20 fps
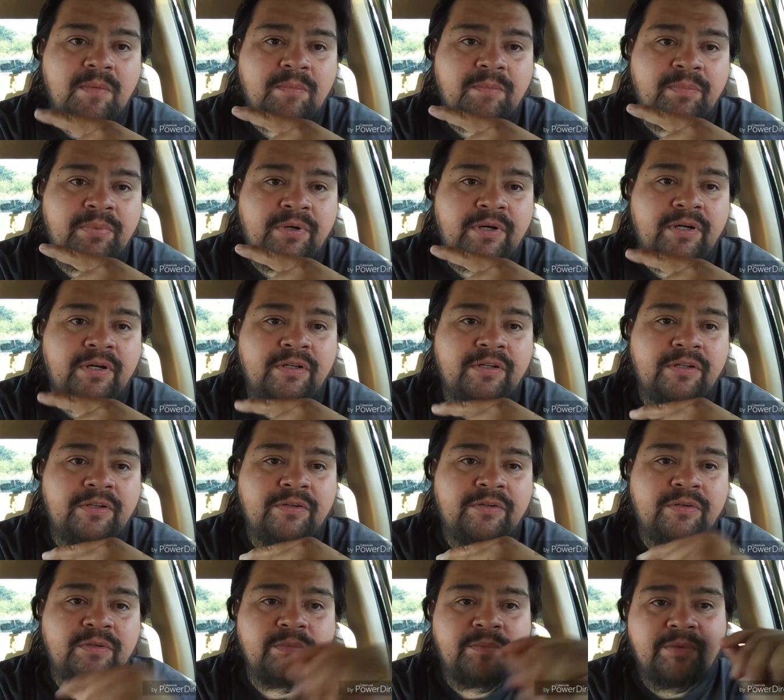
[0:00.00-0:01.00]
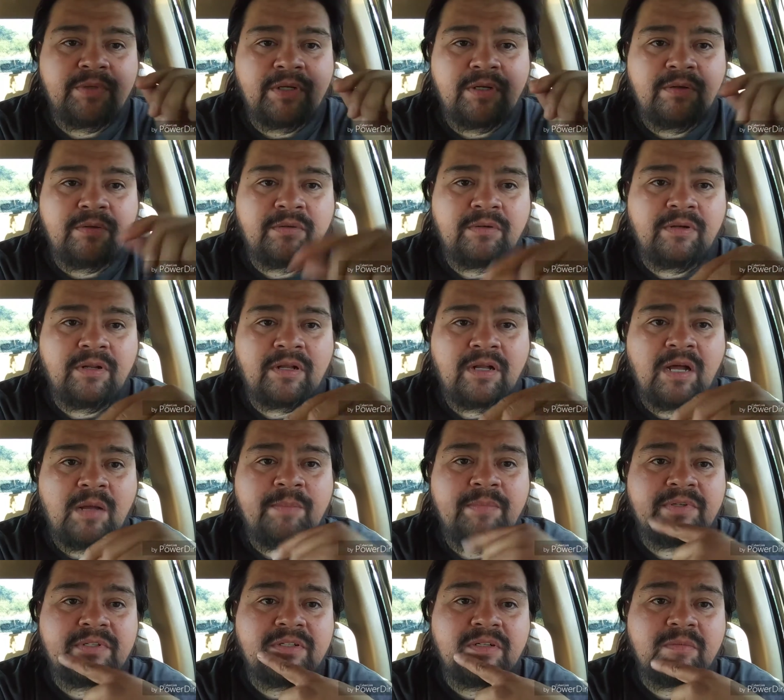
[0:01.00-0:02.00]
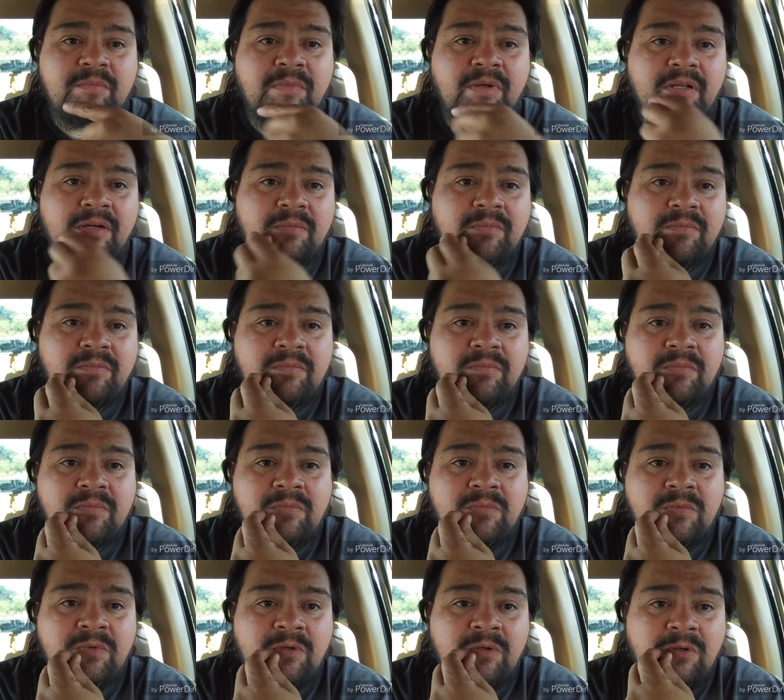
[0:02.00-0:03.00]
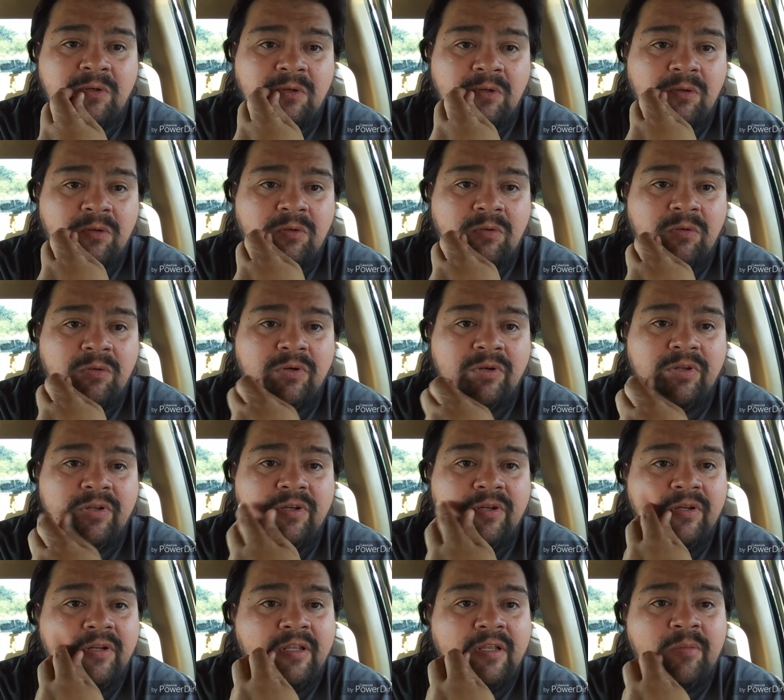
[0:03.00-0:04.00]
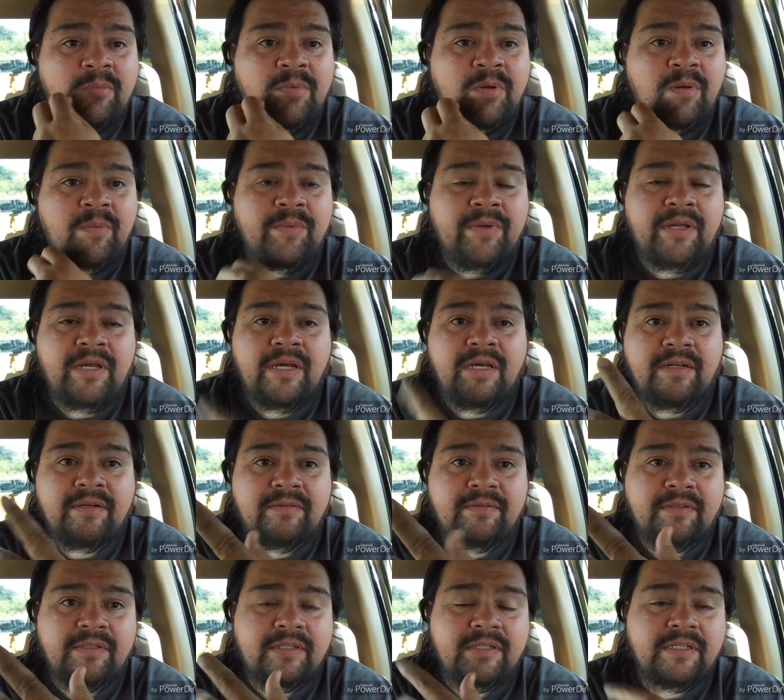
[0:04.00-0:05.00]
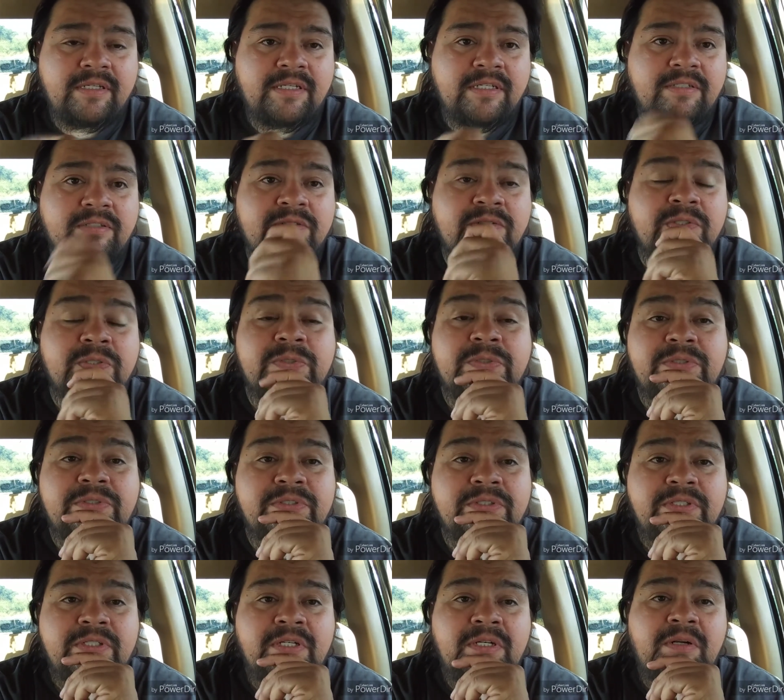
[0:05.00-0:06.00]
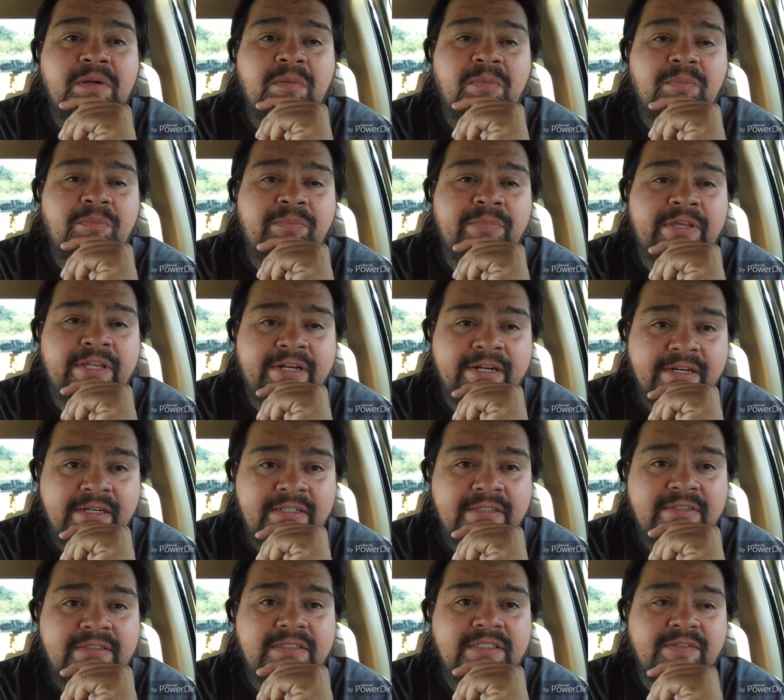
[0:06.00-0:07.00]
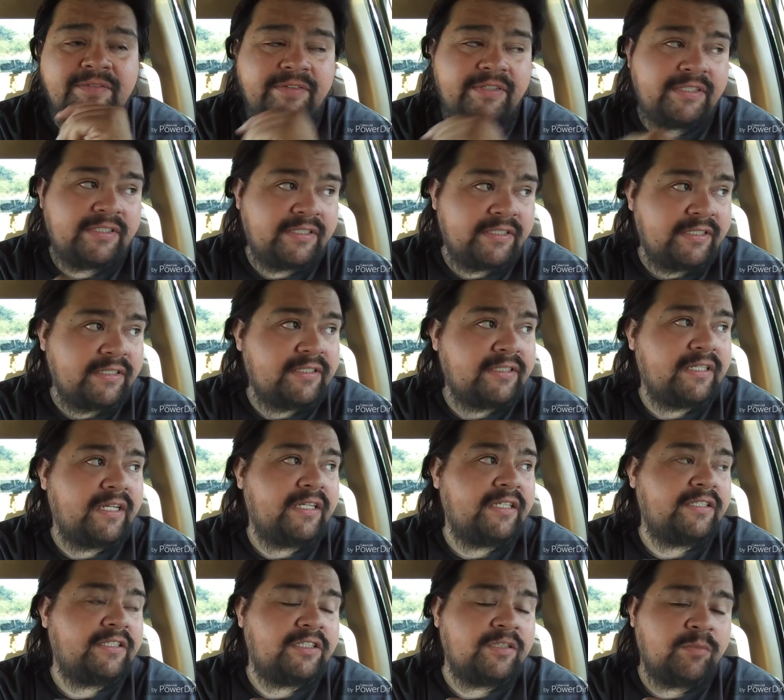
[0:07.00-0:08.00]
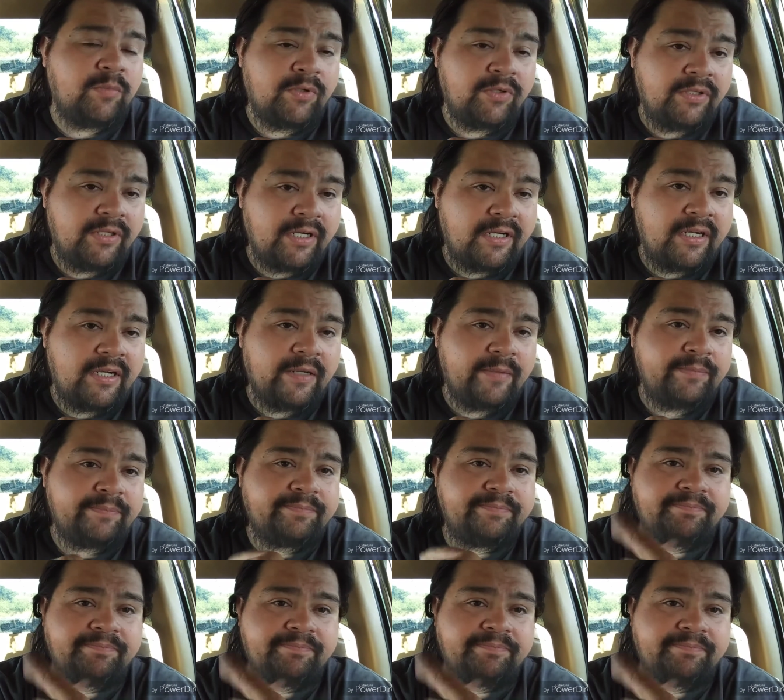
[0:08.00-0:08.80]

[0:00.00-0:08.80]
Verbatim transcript: put it on the YouTube channel in the comments on the bottom. Or you can email me at Jesus mireles76 at gmail.com.